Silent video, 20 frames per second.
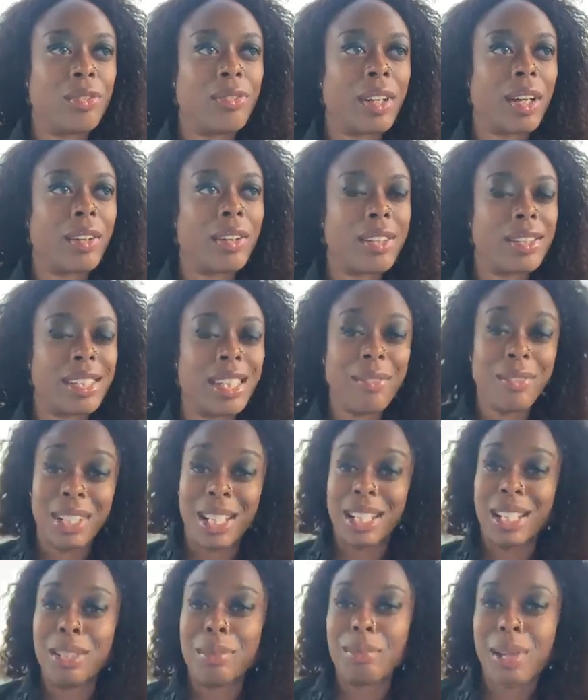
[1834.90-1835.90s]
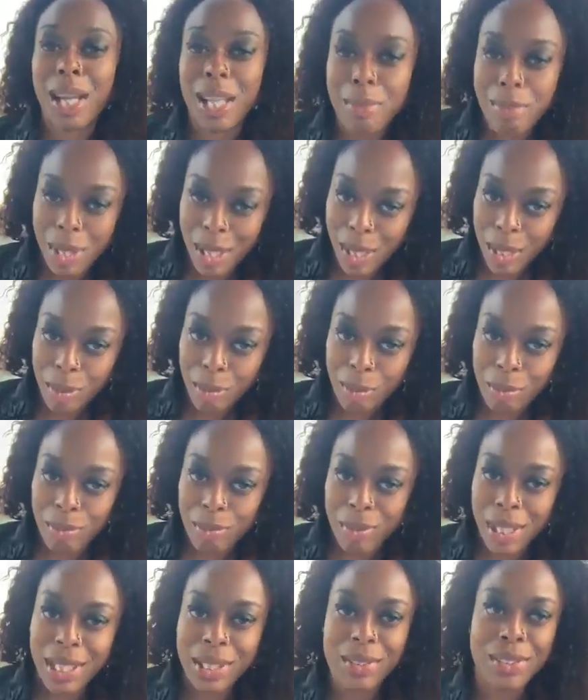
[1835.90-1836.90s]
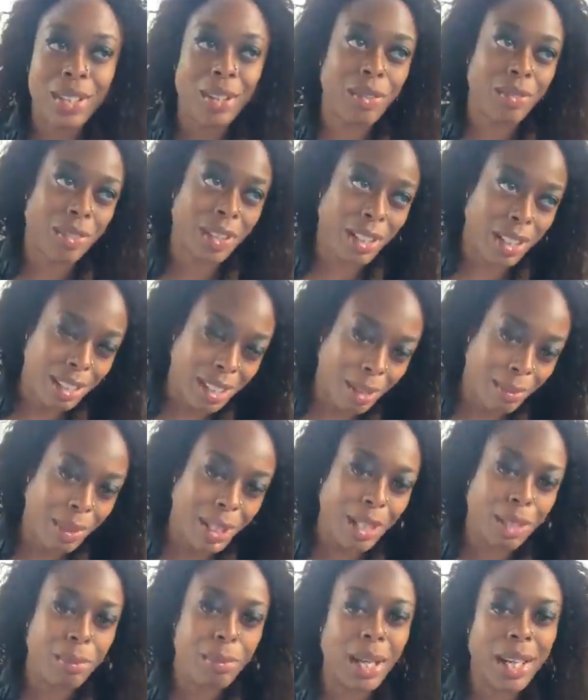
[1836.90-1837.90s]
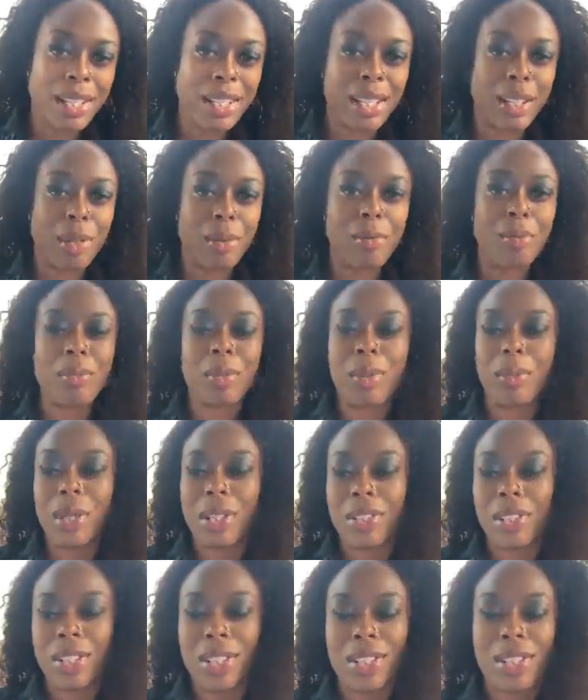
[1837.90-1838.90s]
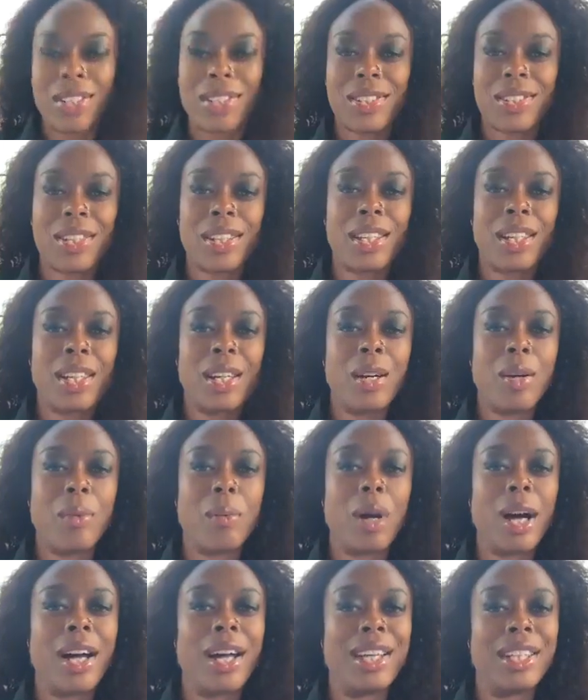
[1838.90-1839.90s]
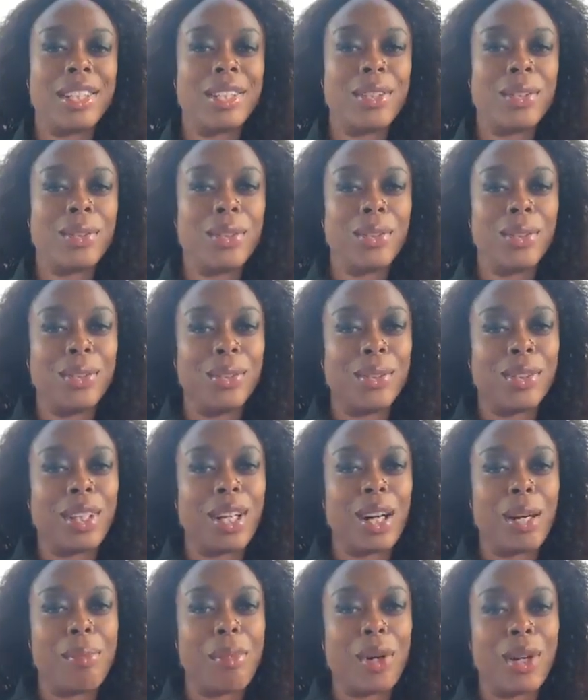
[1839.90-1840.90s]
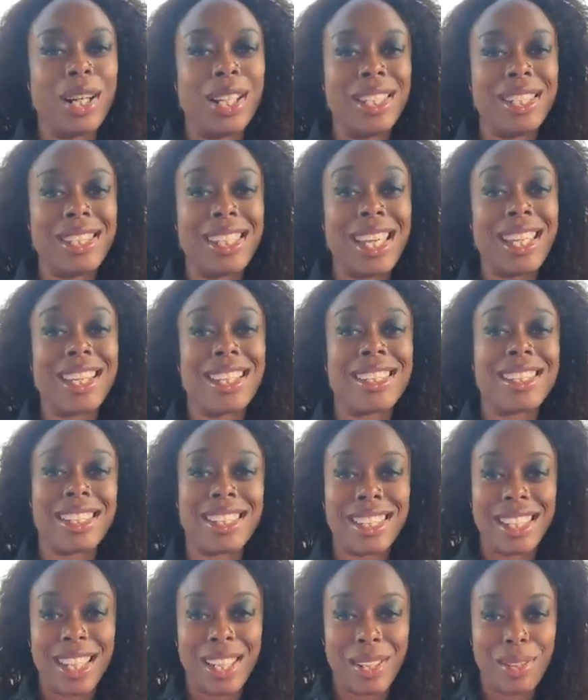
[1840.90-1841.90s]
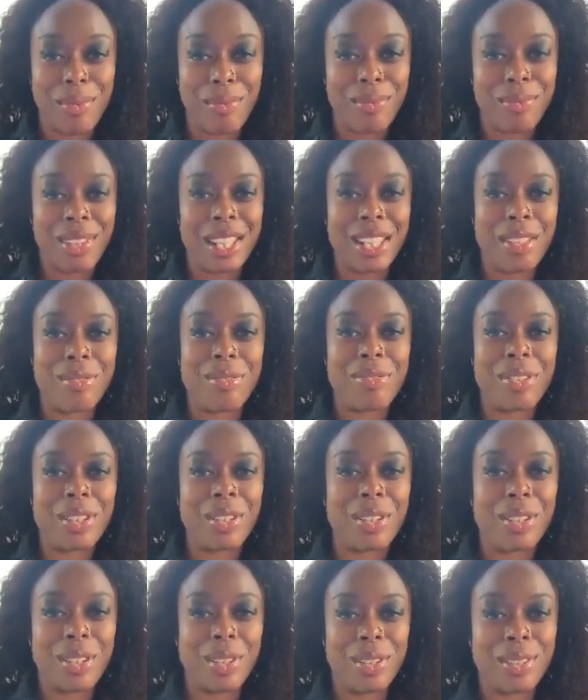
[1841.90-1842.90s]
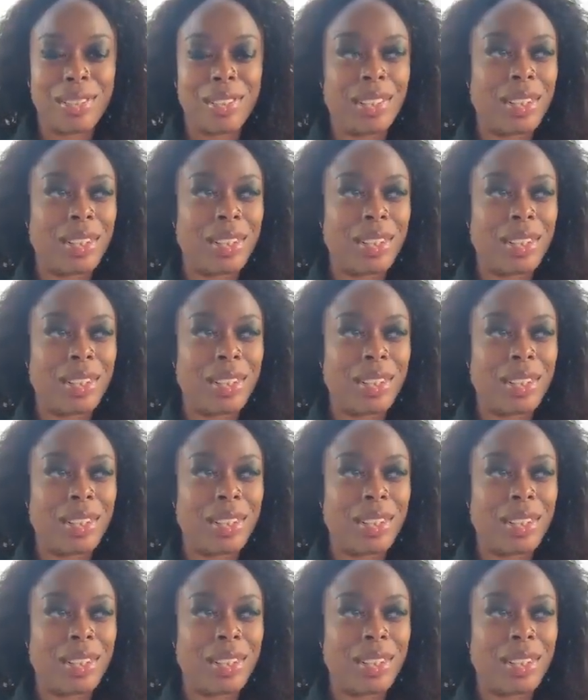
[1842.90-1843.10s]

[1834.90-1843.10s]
you felt intimidated by me and you don't feel intimidated by them, which is why you are more indebted to them and feel